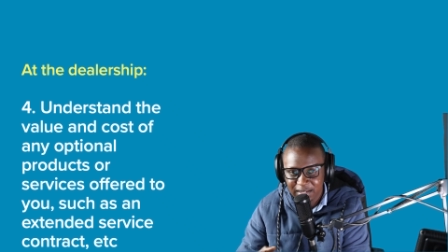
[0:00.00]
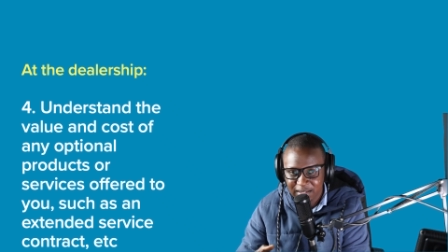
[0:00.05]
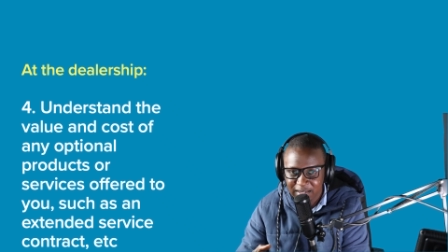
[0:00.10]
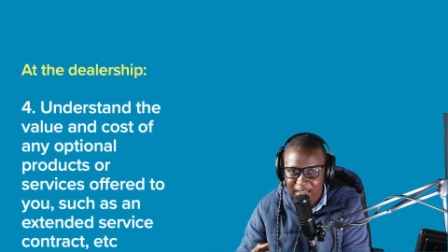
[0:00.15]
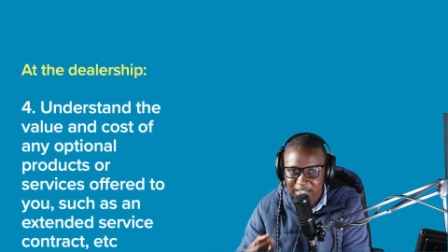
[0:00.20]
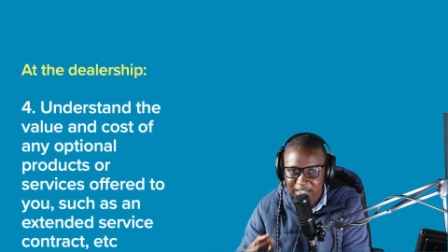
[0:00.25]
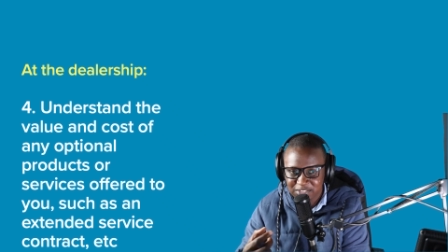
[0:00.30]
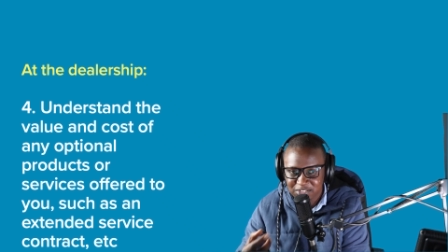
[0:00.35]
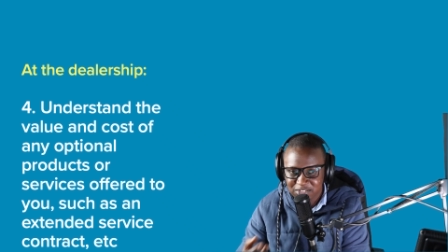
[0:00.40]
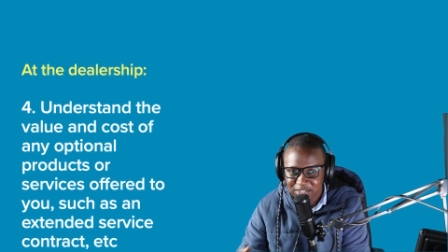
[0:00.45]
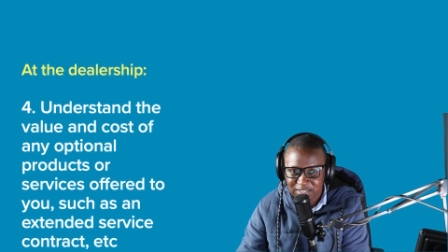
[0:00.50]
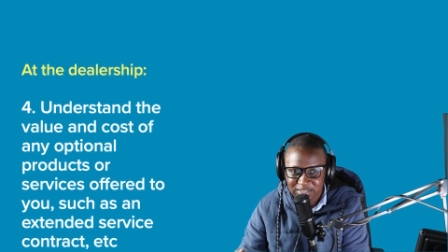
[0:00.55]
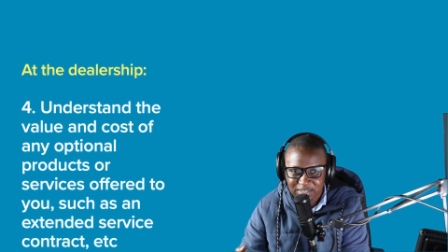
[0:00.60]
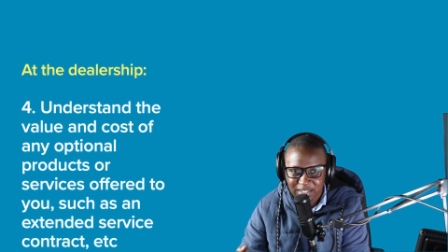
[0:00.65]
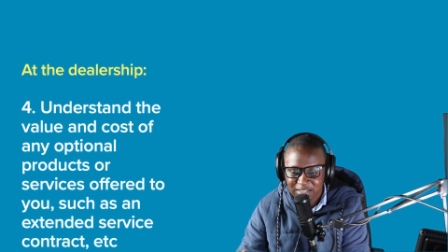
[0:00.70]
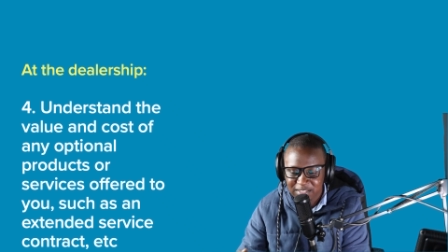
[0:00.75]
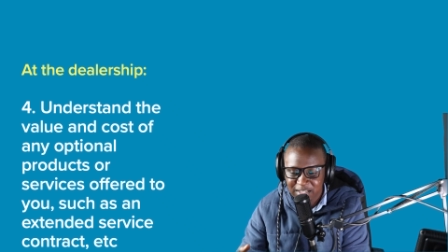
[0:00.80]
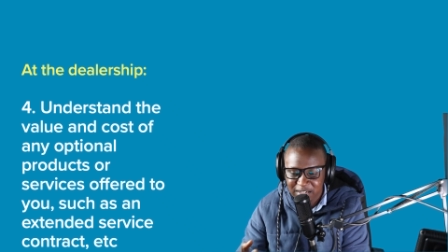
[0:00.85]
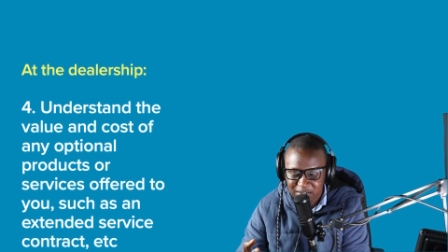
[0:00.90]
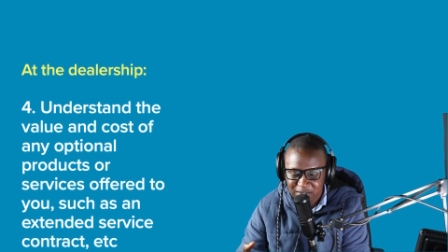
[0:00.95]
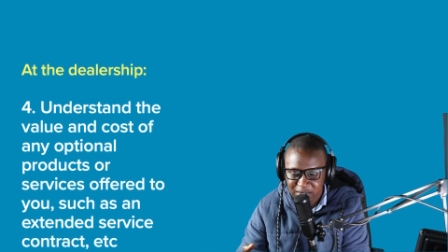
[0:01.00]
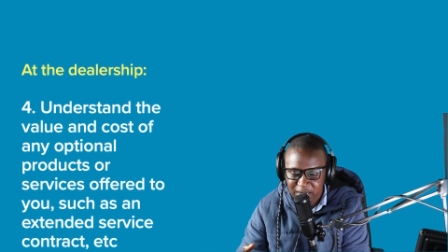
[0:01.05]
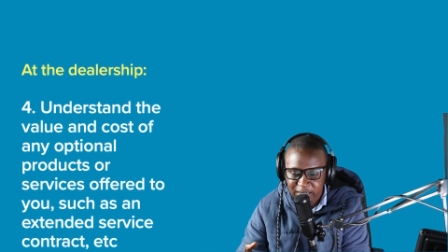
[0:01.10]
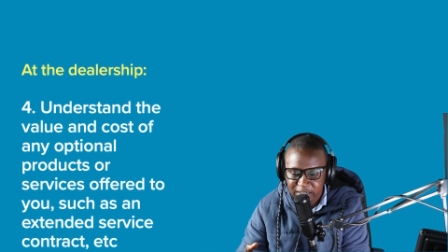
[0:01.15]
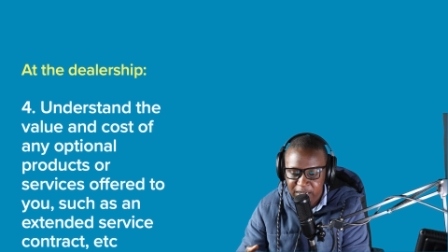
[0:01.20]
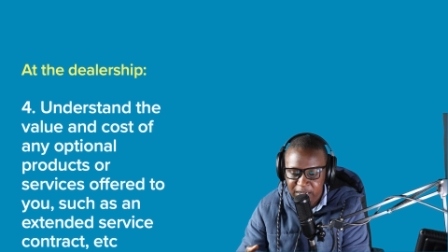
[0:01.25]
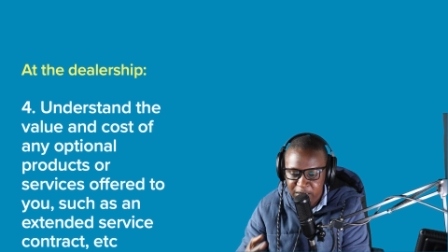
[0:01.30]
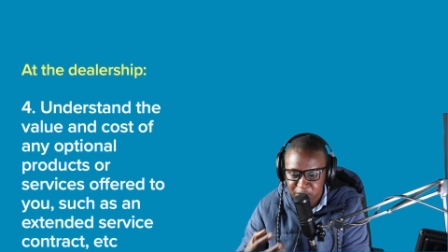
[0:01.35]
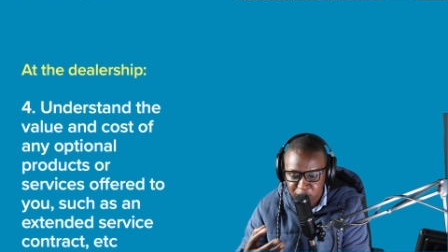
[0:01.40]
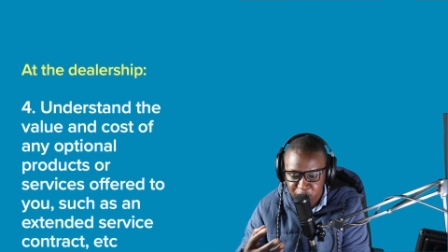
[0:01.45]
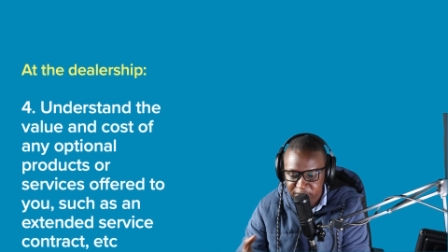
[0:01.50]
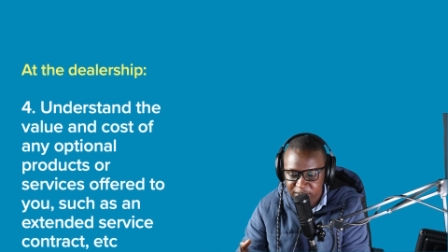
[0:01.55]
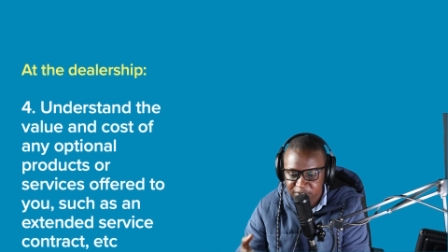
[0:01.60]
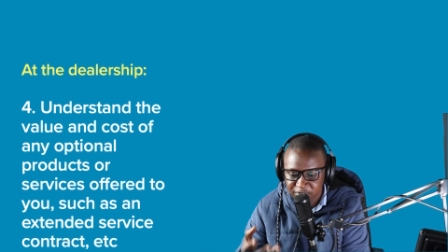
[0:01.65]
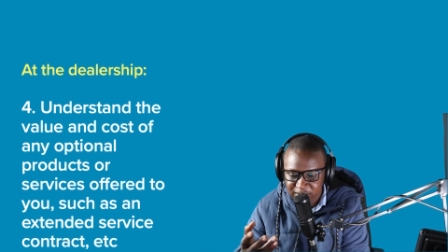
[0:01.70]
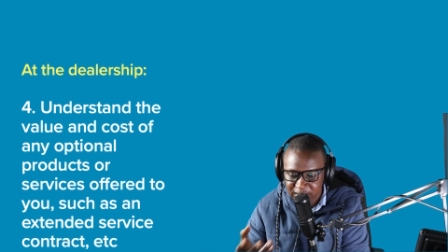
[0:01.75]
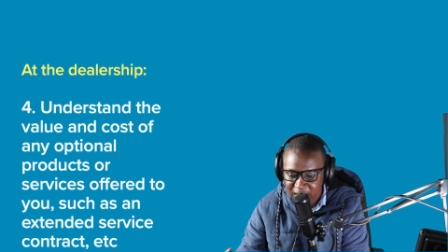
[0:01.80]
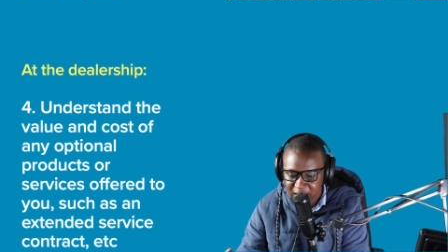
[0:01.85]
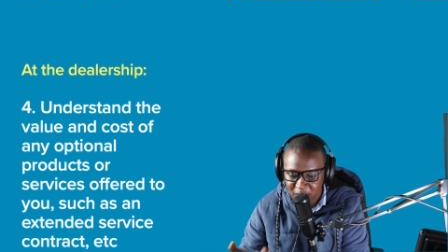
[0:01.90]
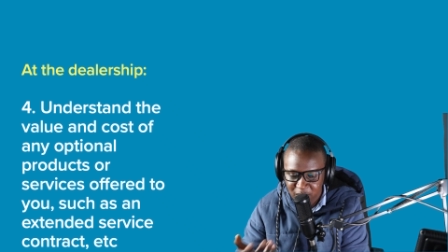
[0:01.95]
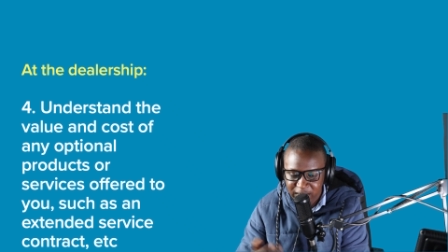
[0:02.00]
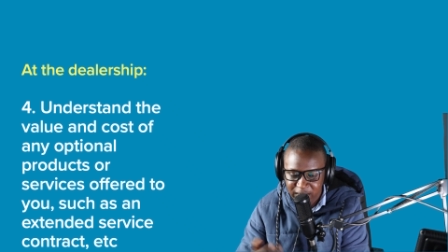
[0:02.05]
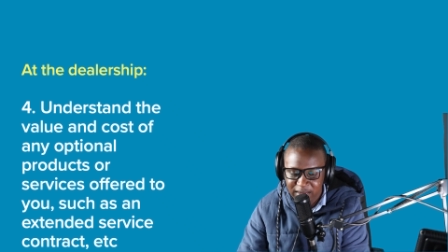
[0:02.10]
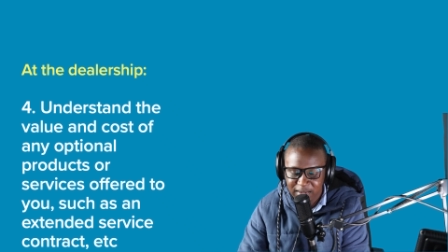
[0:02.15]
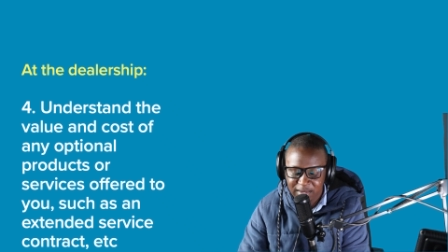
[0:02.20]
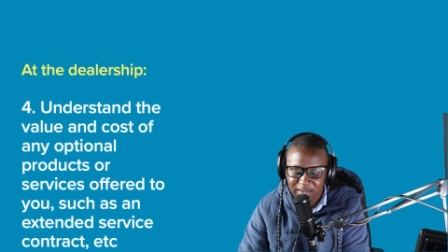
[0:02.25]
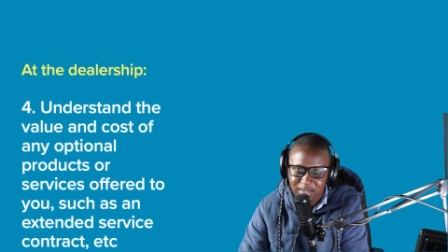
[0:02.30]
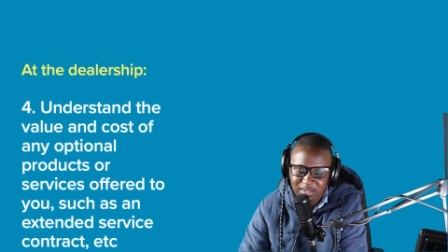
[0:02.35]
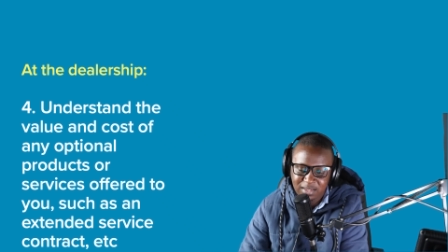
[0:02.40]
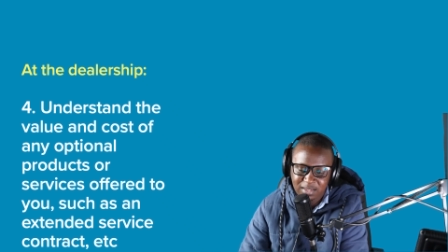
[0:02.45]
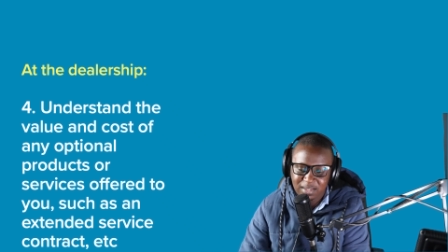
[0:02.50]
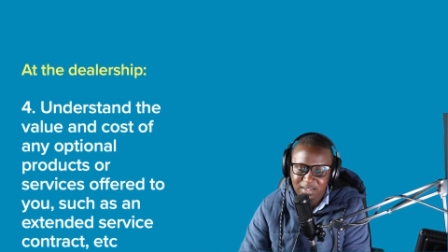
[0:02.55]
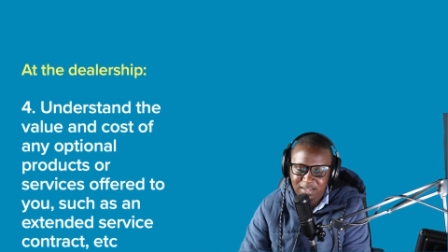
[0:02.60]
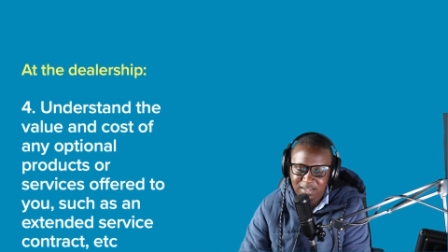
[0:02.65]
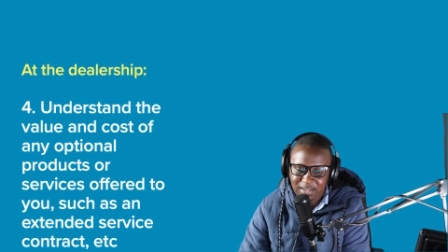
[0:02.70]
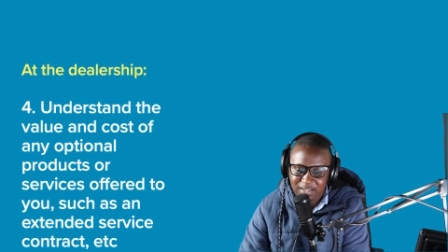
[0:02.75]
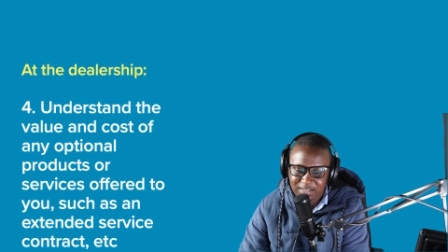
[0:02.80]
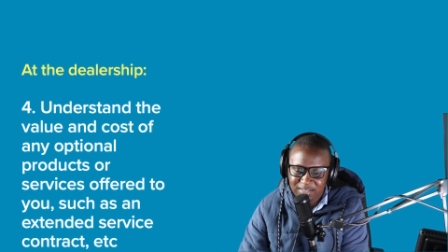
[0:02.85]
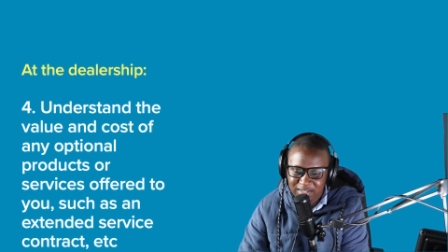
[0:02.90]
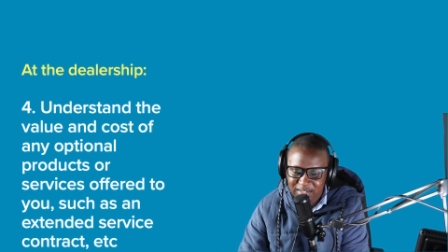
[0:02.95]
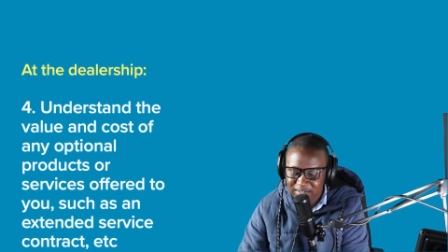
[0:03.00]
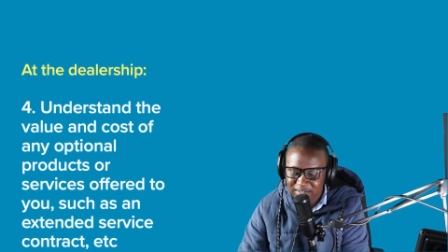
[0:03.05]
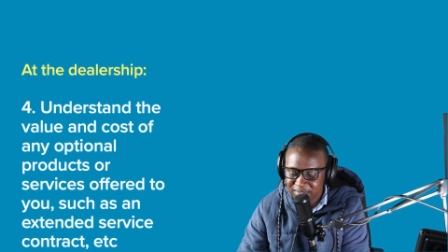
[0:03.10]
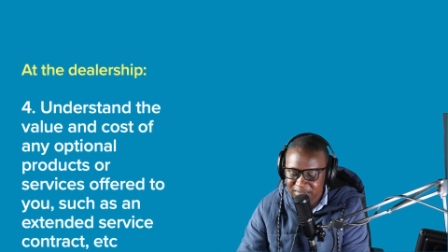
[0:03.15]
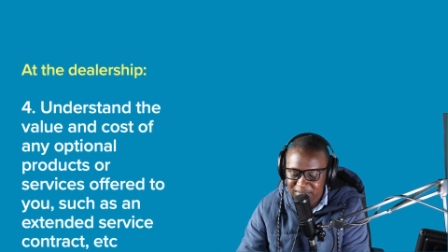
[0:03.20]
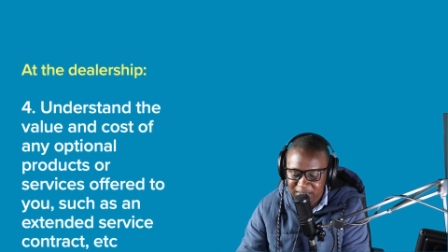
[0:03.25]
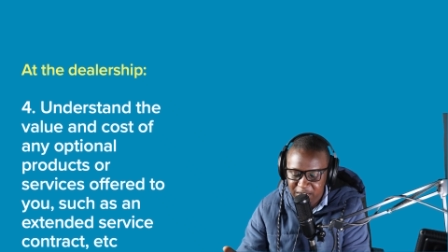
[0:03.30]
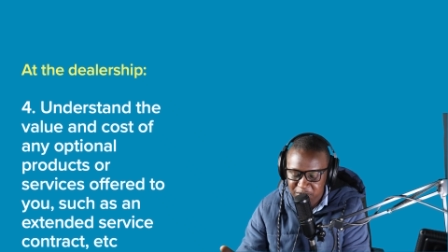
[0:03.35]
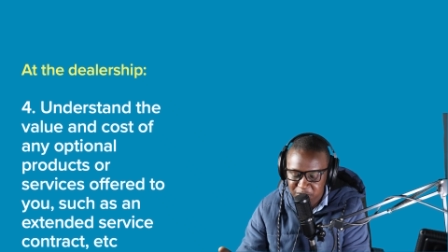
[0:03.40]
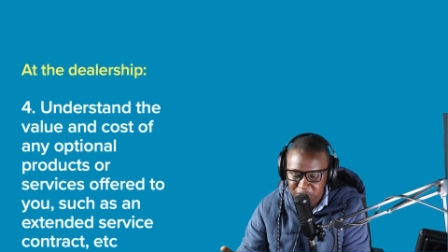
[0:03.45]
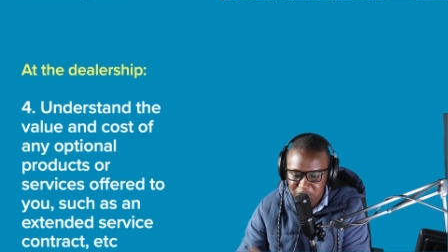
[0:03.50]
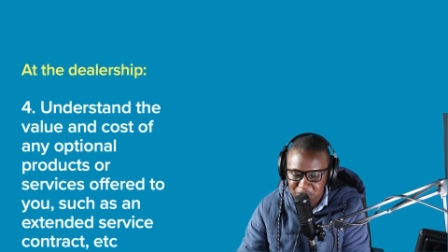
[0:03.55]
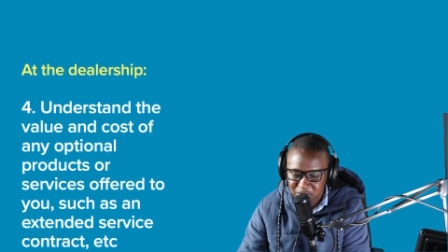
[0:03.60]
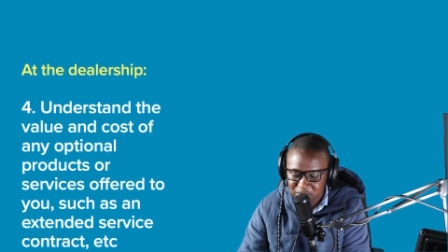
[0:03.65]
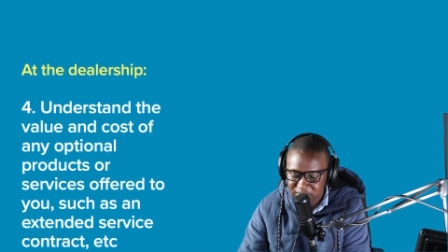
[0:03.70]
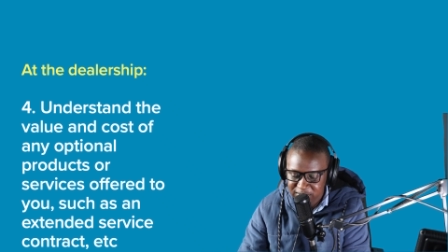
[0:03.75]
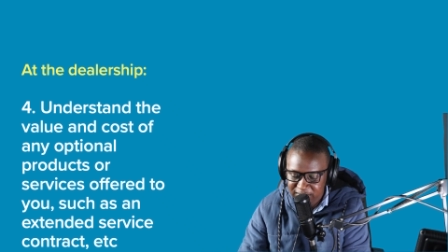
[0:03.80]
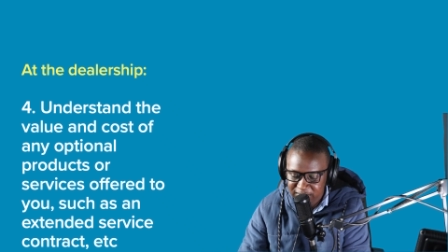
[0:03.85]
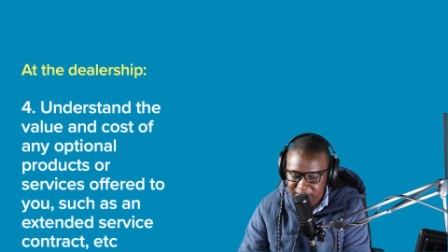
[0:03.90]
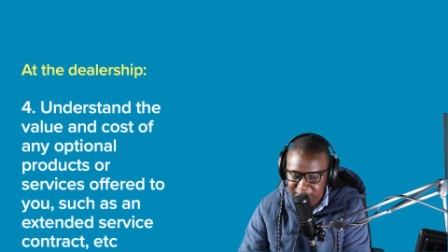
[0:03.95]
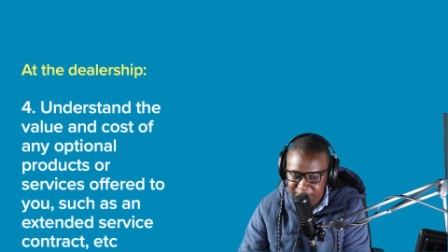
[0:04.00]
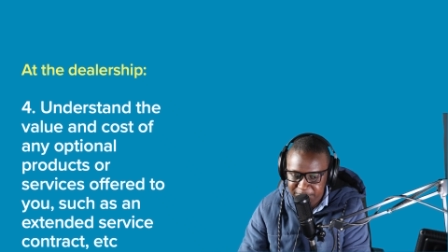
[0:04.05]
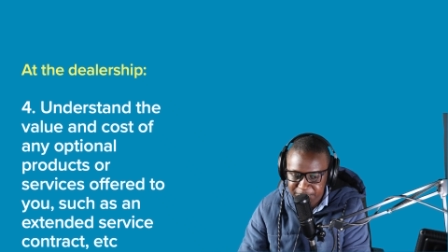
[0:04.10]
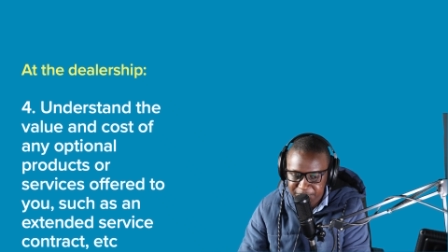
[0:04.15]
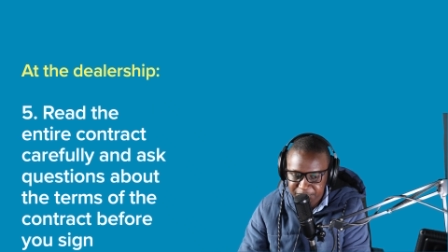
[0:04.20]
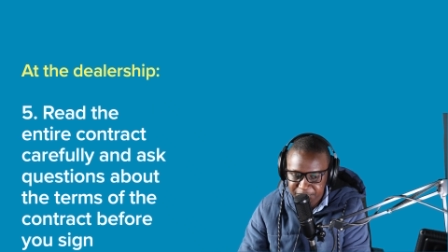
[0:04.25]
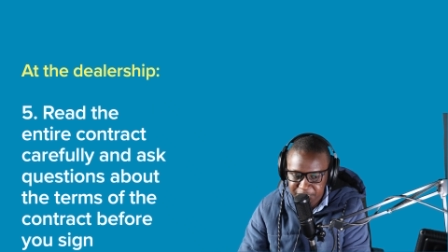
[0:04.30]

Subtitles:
extras that they're not even aware, and then they're not using them.